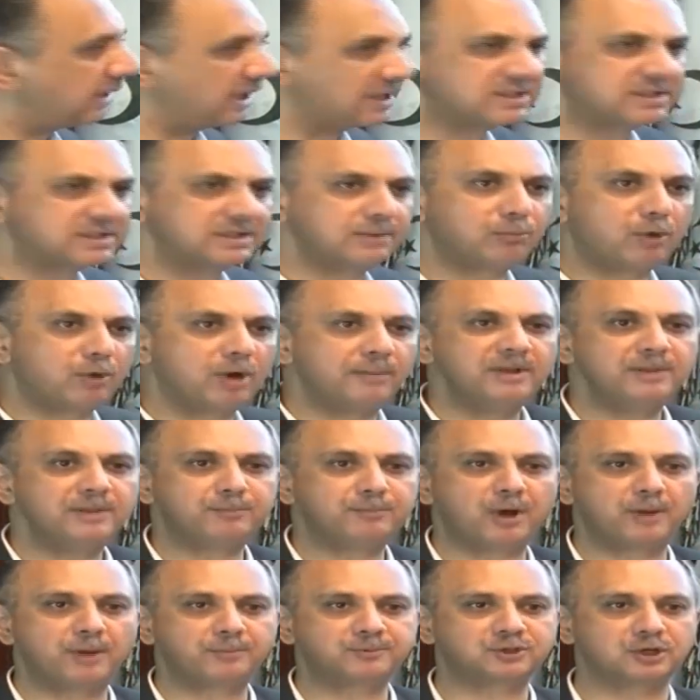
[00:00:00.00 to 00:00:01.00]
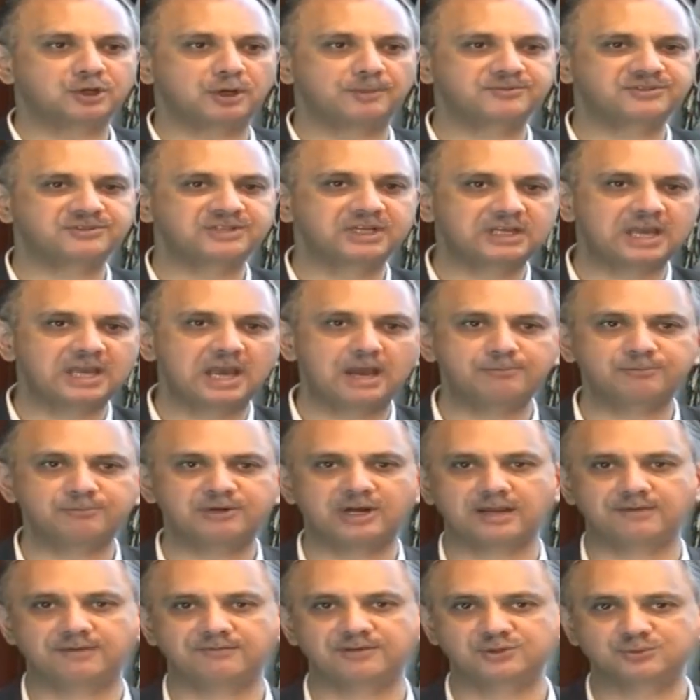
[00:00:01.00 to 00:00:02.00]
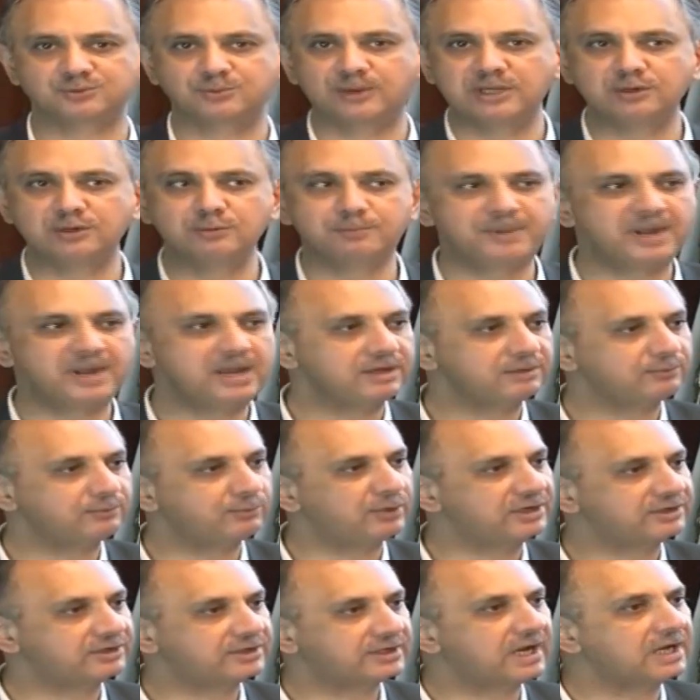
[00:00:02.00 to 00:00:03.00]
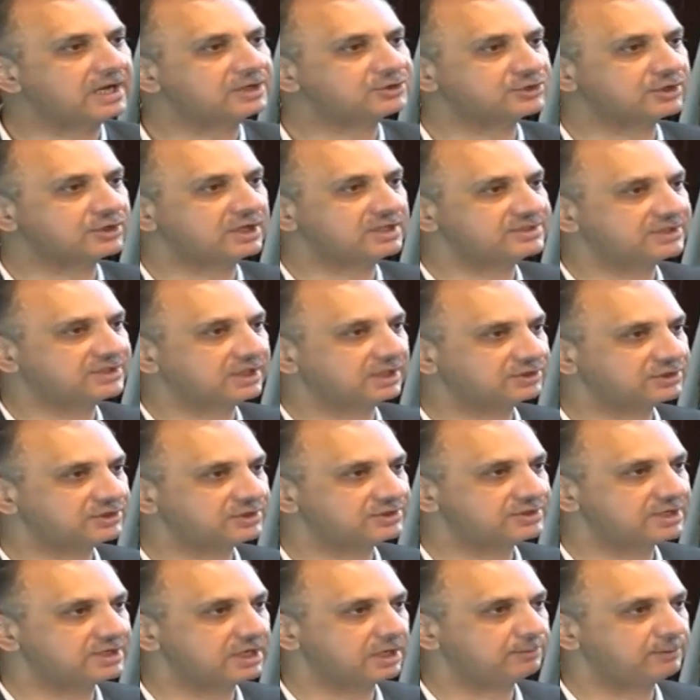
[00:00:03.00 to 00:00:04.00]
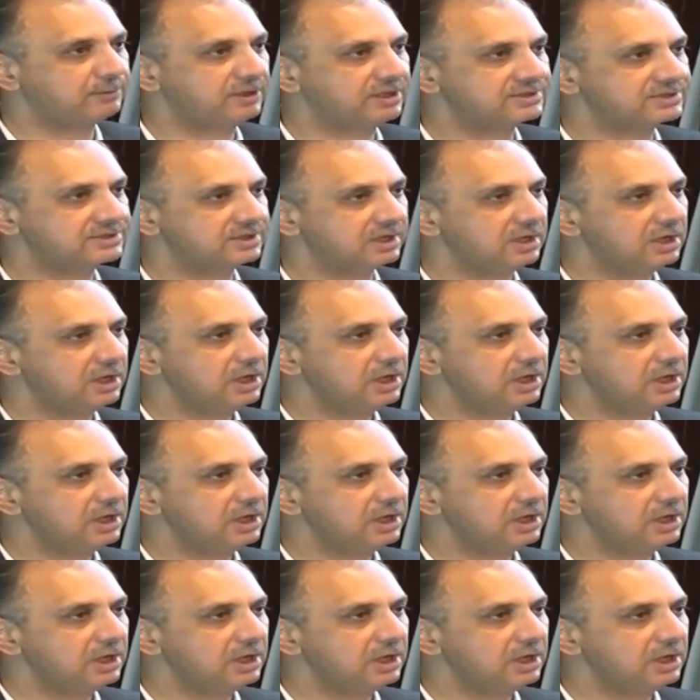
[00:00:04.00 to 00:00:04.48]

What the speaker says: It's the mom and pop shops, the cab drivers, where you pay, where cash transactions take place.